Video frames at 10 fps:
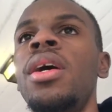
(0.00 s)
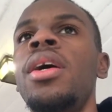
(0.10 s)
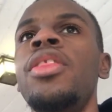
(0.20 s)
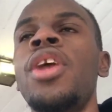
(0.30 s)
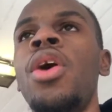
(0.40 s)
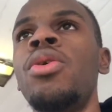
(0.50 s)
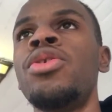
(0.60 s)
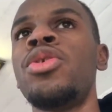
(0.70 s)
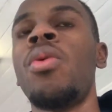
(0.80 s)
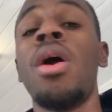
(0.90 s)

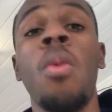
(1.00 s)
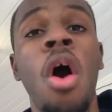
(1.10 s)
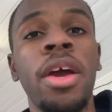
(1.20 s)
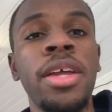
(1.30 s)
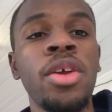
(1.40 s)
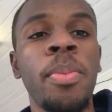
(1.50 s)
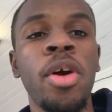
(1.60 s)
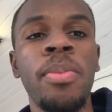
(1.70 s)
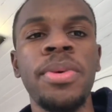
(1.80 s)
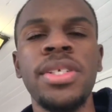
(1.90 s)
those who are walking in their
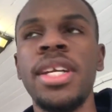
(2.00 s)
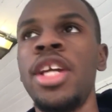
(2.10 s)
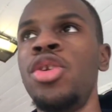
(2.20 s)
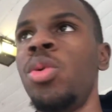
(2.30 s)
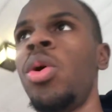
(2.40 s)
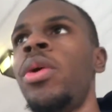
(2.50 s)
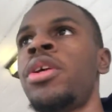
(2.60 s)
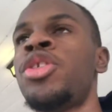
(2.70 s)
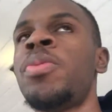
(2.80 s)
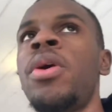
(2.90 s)
purpose and doing what
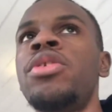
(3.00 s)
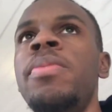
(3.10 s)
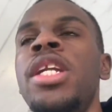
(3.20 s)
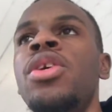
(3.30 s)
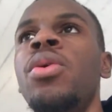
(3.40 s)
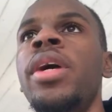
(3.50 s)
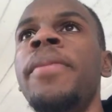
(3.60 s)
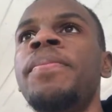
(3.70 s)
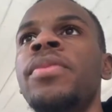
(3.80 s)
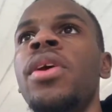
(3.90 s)
they're supposed to be doing,
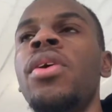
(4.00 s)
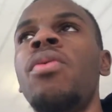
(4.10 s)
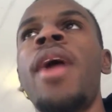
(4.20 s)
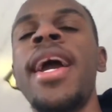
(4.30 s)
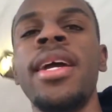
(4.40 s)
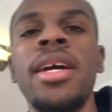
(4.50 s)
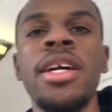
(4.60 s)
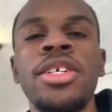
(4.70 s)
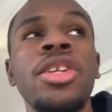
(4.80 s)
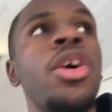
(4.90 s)
right?
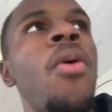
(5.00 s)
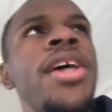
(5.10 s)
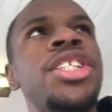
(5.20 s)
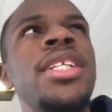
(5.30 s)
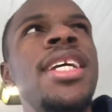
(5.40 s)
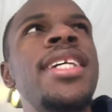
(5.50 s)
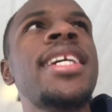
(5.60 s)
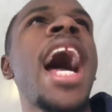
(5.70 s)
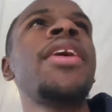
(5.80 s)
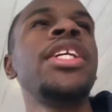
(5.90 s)
So the question is,
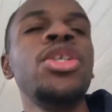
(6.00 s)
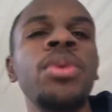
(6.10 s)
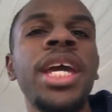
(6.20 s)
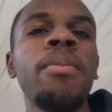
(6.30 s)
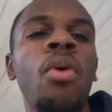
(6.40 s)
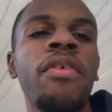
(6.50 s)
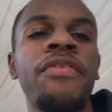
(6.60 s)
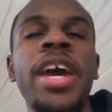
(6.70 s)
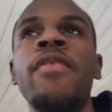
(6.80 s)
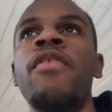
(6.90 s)
how can you get more
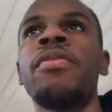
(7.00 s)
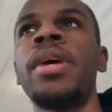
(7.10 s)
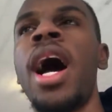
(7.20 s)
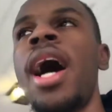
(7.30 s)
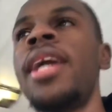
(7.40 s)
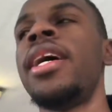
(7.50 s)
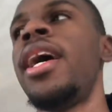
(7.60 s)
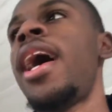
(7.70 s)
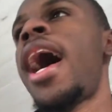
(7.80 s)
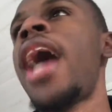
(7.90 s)
favor from God?
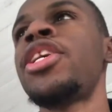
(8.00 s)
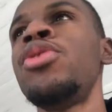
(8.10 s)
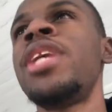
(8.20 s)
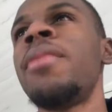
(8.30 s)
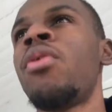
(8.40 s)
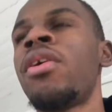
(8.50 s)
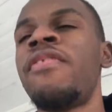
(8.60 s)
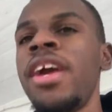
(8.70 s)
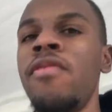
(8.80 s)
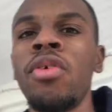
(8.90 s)
How can you get more
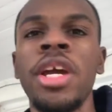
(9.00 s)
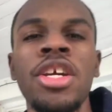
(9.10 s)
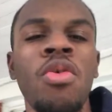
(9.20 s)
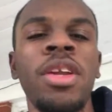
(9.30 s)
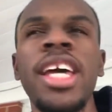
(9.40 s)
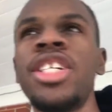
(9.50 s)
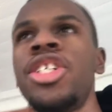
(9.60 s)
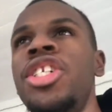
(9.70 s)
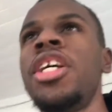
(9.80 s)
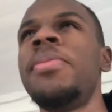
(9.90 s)
favor in your
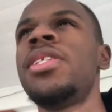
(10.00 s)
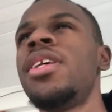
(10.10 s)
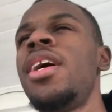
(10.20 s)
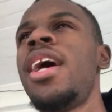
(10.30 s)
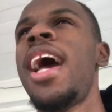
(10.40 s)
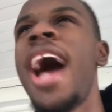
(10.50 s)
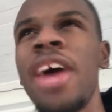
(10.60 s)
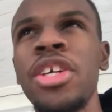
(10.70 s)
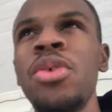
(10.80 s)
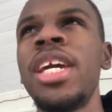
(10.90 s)
relationships? How
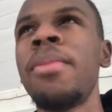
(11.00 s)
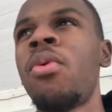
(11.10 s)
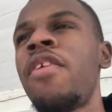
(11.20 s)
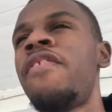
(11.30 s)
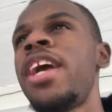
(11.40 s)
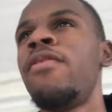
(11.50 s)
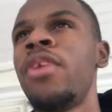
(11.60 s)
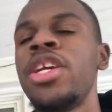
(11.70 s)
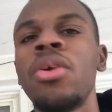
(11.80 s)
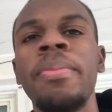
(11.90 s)
can you get more favor
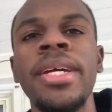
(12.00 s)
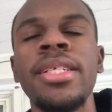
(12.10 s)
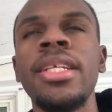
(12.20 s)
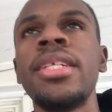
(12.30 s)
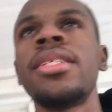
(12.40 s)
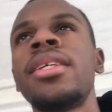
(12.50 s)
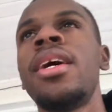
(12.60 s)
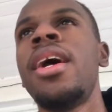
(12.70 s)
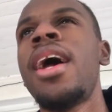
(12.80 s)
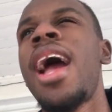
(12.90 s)
in your business?
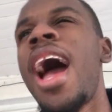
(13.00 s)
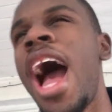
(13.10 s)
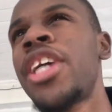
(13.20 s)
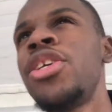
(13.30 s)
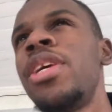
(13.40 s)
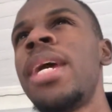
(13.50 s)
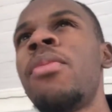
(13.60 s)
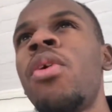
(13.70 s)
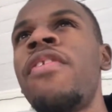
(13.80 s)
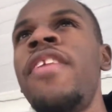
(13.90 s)
How can you get
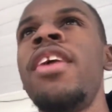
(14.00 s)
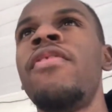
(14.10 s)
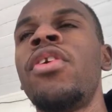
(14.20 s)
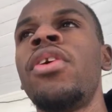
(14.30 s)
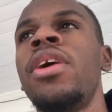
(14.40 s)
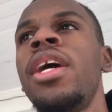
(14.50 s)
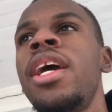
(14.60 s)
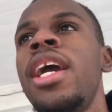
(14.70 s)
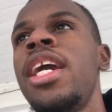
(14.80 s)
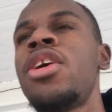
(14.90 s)
more favor
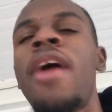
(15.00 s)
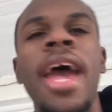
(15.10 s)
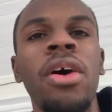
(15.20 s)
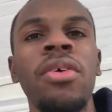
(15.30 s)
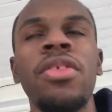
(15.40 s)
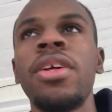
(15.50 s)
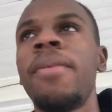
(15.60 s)
in your health?